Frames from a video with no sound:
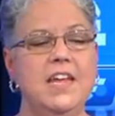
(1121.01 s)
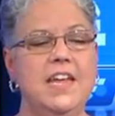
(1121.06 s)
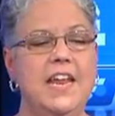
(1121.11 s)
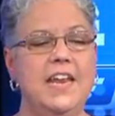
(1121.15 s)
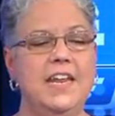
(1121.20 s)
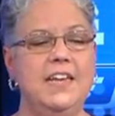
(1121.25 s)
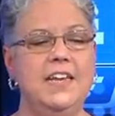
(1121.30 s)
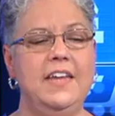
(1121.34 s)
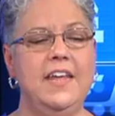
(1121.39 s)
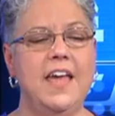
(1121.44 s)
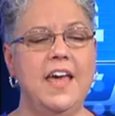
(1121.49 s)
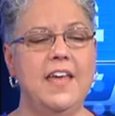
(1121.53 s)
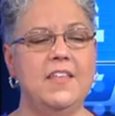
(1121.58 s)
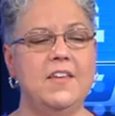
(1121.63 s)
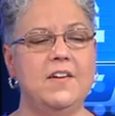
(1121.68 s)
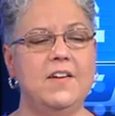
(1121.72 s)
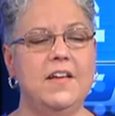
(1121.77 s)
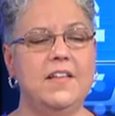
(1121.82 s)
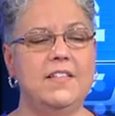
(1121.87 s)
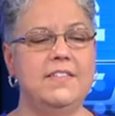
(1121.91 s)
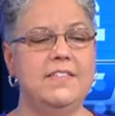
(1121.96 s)
getting
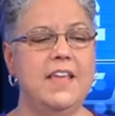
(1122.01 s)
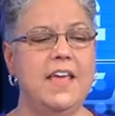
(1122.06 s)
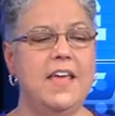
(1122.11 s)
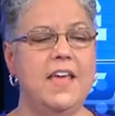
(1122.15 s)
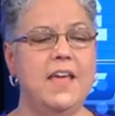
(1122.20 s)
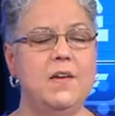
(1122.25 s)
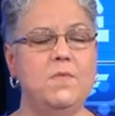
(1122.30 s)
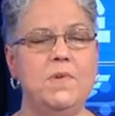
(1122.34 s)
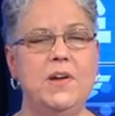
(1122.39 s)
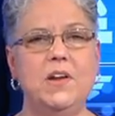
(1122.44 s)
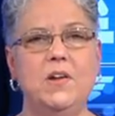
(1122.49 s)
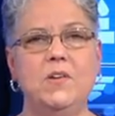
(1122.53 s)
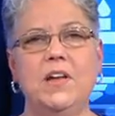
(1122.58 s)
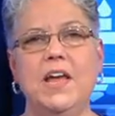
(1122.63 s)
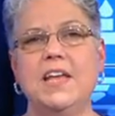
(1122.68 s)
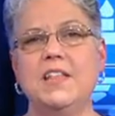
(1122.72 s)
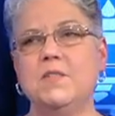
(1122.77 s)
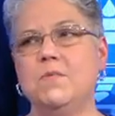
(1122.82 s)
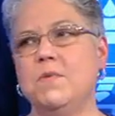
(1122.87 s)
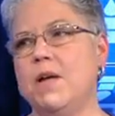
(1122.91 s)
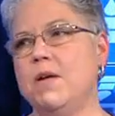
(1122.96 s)
together and saying, we don't
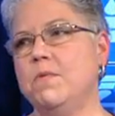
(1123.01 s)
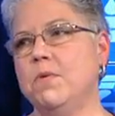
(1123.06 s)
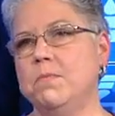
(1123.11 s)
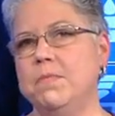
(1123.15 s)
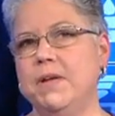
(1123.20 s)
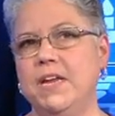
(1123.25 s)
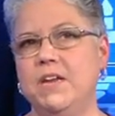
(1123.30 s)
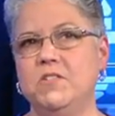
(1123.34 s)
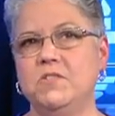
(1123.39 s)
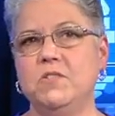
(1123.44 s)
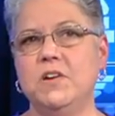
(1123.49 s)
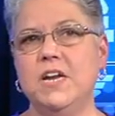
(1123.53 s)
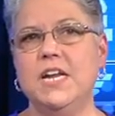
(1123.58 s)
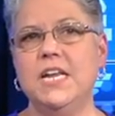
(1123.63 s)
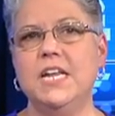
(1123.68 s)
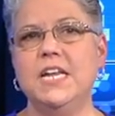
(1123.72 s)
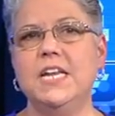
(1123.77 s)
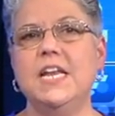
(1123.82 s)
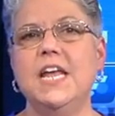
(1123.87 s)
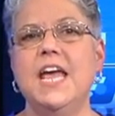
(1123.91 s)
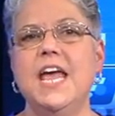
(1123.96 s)
like the way we're being
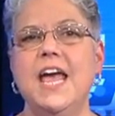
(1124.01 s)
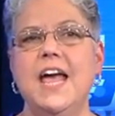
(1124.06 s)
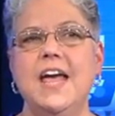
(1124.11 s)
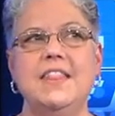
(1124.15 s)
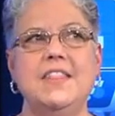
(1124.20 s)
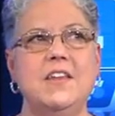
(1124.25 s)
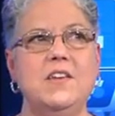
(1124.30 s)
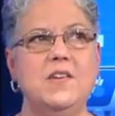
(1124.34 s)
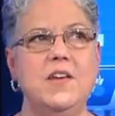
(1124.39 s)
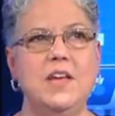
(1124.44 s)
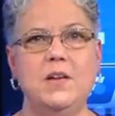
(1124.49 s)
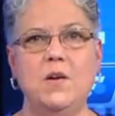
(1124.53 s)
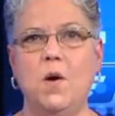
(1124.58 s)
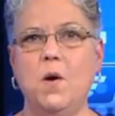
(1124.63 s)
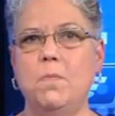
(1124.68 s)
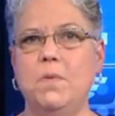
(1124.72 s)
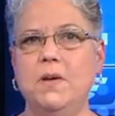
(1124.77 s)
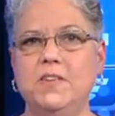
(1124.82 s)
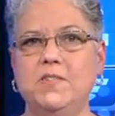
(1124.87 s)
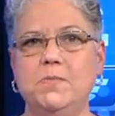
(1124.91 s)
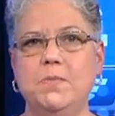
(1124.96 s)
treated, and then you get a
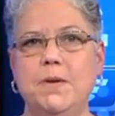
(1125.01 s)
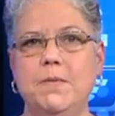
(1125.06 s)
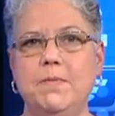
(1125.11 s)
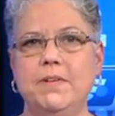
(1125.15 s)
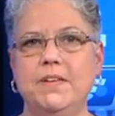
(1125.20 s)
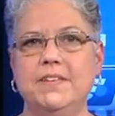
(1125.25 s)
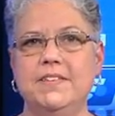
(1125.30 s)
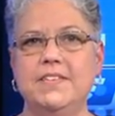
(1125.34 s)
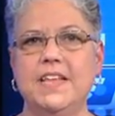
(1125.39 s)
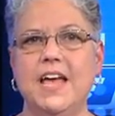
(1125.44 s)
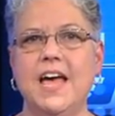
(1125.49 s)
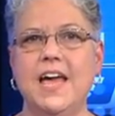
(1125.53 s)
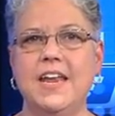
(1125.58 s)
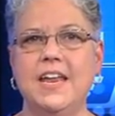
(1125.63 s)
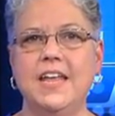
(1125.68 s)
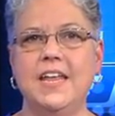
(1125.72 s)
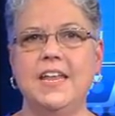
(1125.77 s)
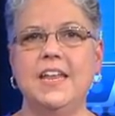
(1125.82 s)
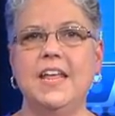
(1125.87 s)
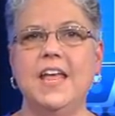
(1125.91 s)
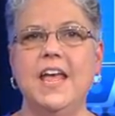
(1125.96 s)
whole bunch of people to sign
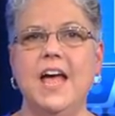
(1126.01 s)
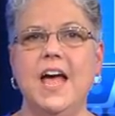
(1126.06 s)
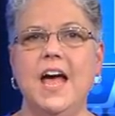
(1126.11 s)
it,